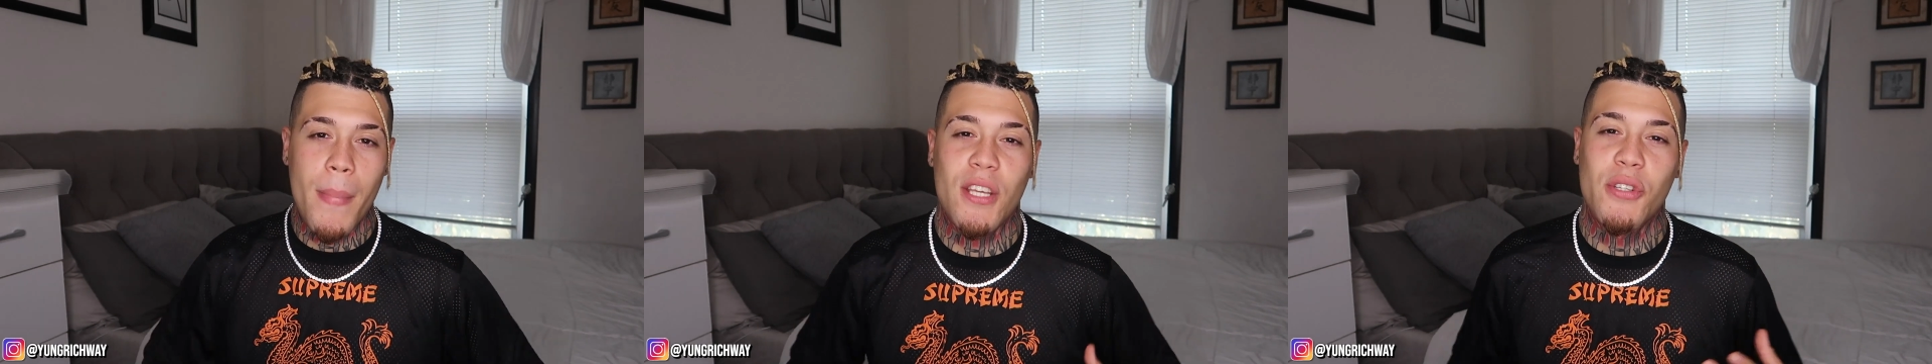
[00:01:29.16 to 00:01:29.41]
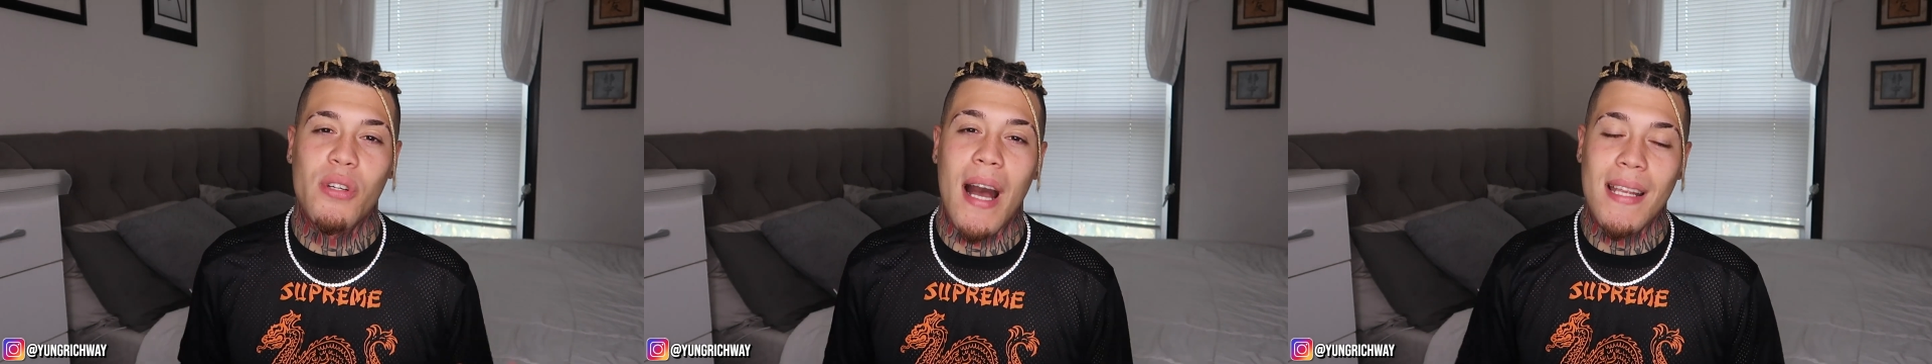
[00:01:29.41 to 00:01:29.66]

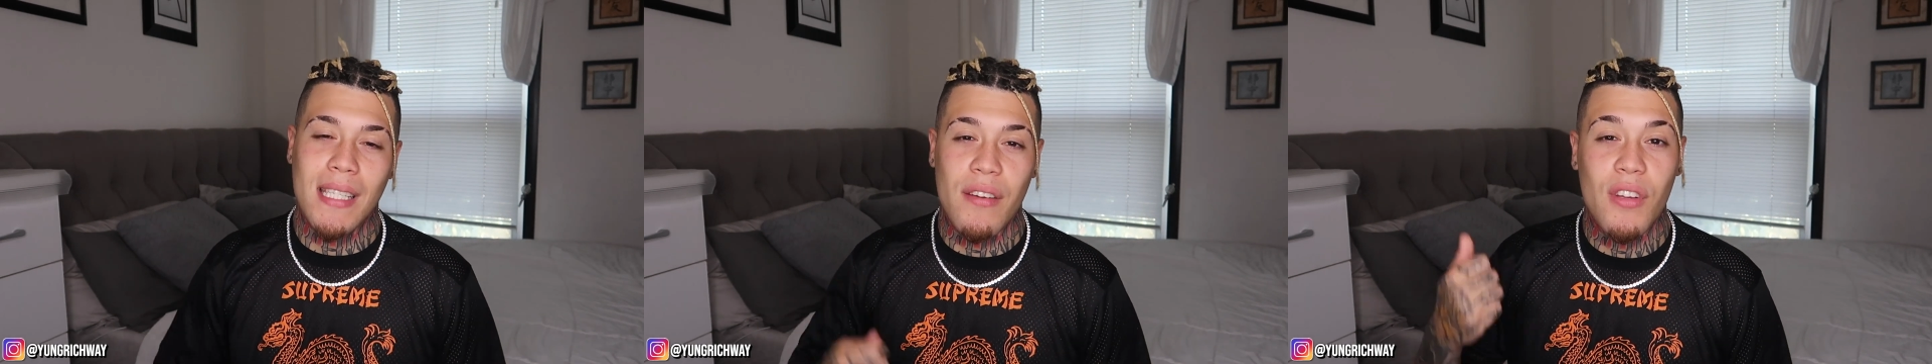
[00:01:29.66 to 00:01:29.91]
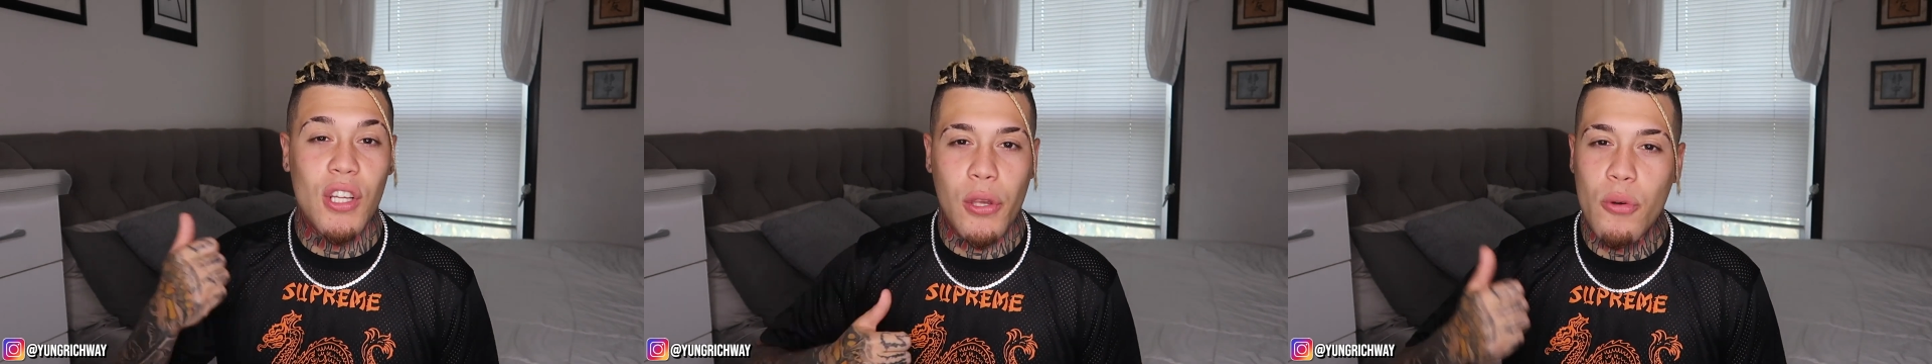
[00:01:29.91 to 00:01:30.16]
Make sure you guys
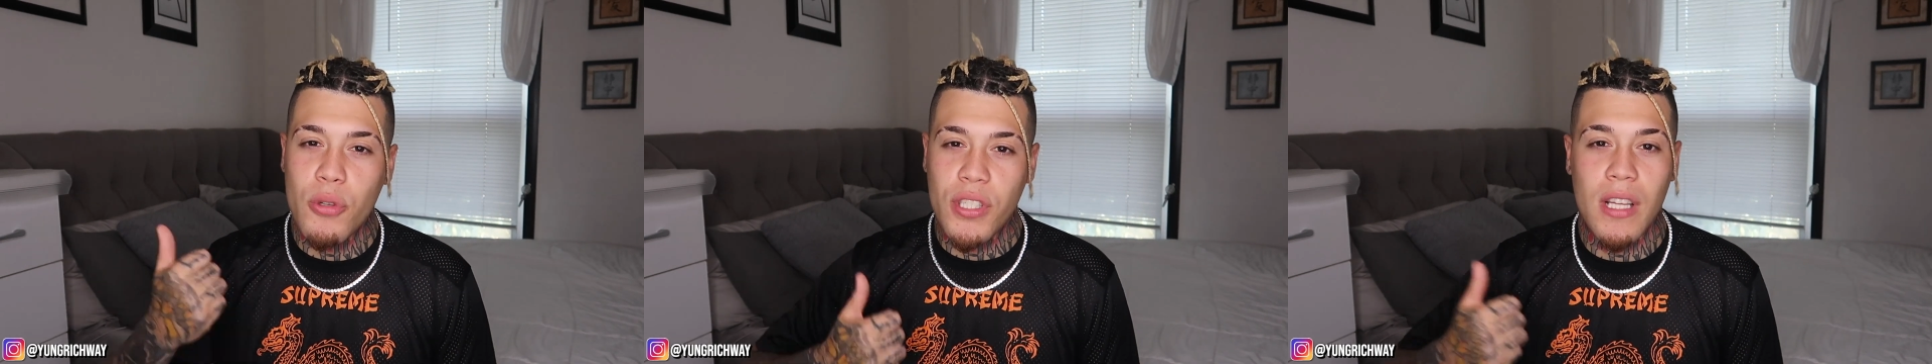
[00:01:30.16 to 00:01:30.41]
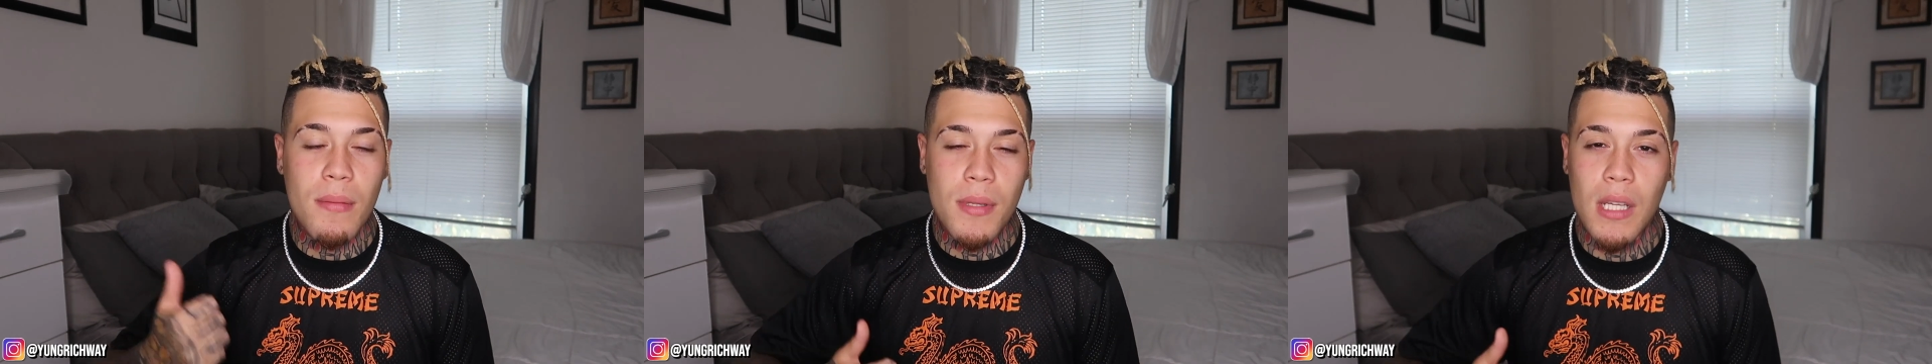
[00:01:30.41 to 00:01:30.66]
give it a huge
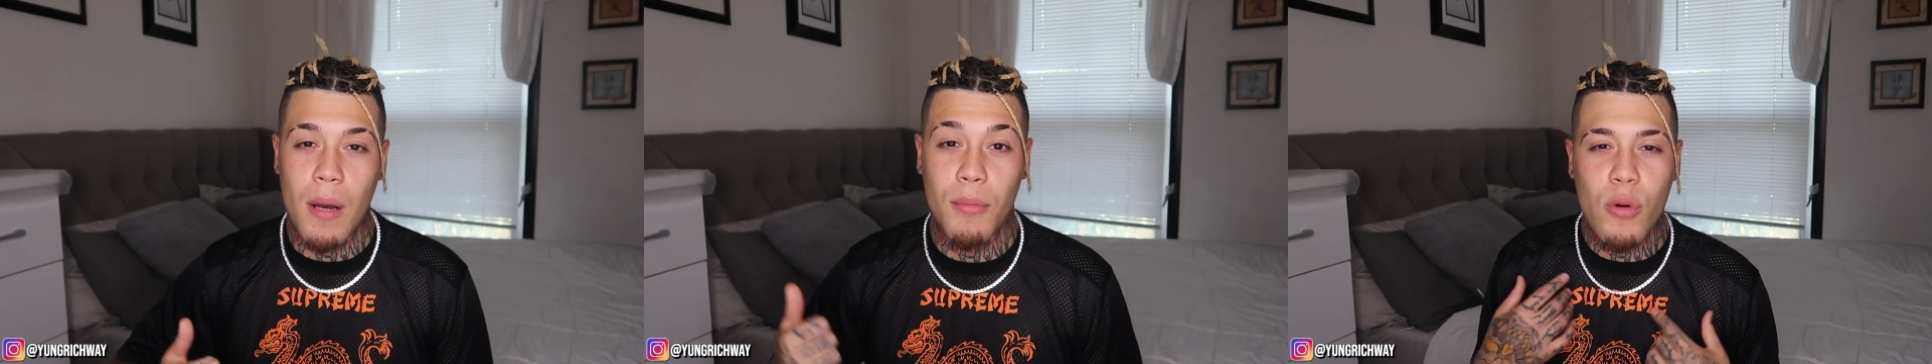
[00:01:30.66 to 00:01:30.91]
huge thumbs up.